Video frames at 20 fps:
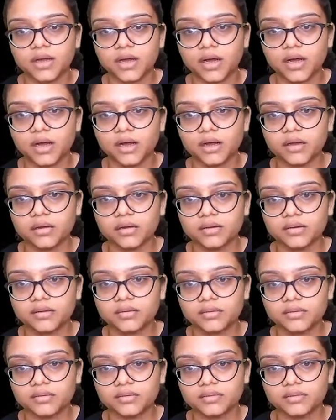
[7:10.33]
Are
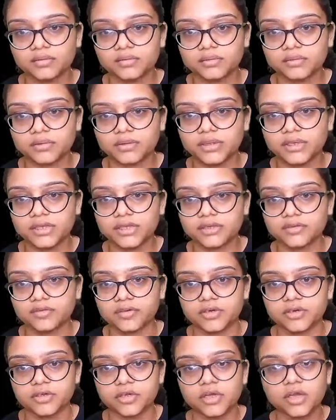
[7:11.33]
equal.
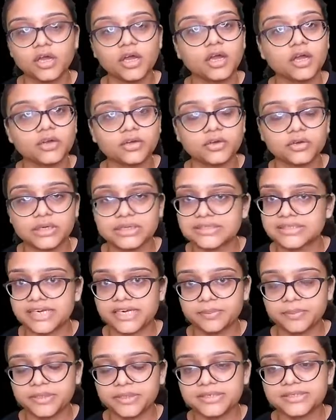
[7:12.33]

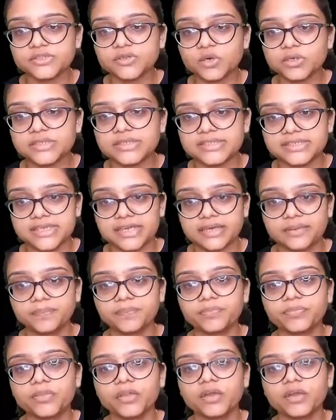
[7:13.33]
Statement is not same.